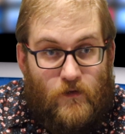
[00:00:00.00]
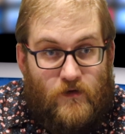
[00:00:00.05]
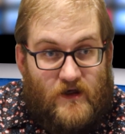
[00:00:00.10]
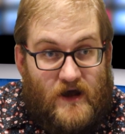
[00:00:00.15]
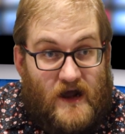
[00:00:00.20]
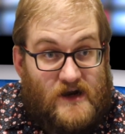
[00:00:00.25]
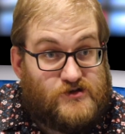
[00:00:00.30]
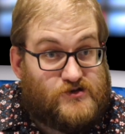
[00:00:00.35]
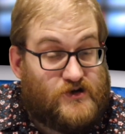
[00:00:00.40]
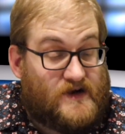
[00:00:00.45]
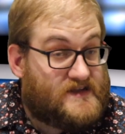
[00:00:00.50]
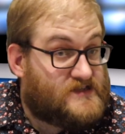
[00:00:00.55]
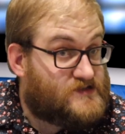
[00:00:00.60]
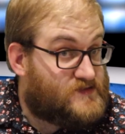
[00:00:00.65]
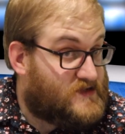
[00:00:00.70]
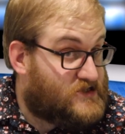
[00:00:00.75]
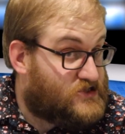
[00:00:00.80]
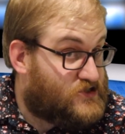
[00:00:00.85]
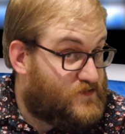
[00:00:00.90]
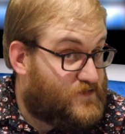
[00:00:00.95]
that
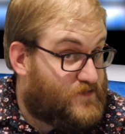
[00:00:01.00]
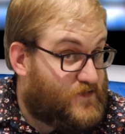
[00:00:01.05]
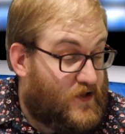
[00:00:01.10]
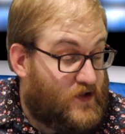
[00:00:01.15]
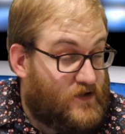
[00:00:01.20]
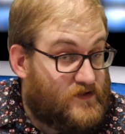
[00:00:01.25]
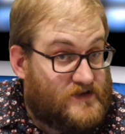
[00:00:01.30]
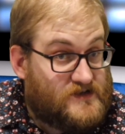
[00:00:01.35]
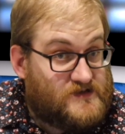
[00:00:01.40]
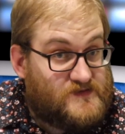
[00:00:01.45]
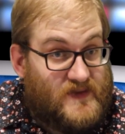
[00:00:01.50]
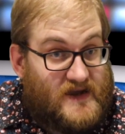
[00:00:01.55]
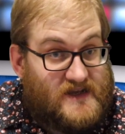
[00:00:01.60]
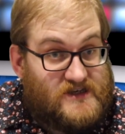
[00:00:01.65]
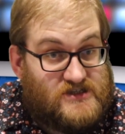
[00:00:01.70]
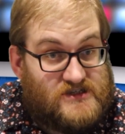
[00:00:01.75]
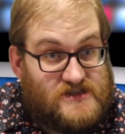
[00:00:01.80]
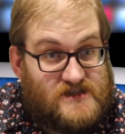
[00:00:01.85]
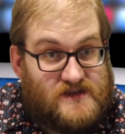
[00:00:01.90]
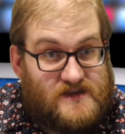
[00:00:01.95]
transmission fault that's
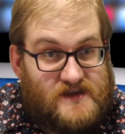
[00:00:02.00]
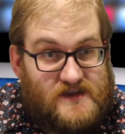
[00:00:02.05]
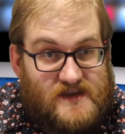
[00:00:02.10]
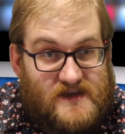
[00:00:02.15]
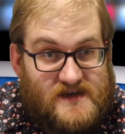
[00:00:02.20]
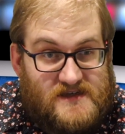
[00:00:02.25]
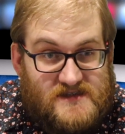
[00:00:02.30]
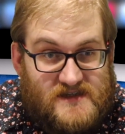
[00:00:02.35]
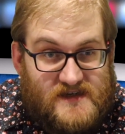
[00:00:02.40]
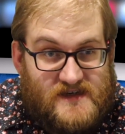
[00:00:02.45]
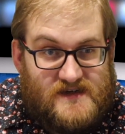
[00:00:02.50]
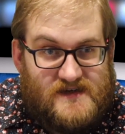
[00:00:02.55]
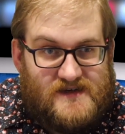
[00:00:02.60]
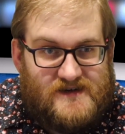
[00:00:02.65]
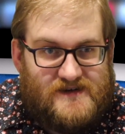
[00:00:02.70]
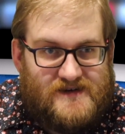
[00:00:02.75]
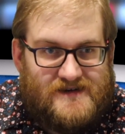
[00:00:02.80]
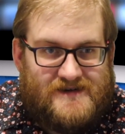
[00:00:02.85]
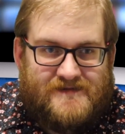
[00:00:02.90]
mentioned in the listing,